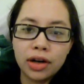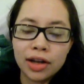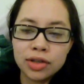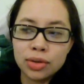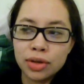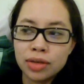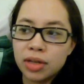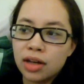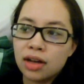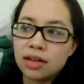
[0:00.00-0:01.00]
I joined
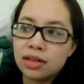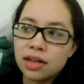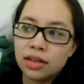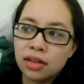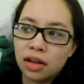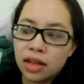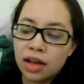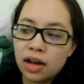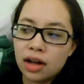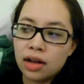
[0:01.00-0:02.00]
because I thought
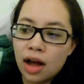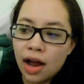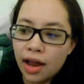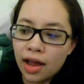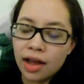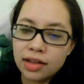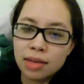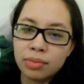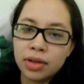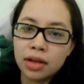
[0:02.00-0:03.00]
that I had
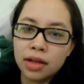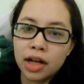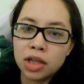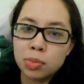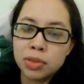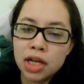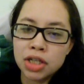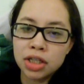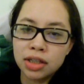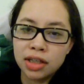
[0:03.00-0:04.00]
something that I could
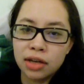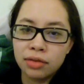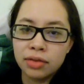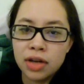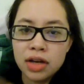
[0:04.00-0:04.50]
potentially give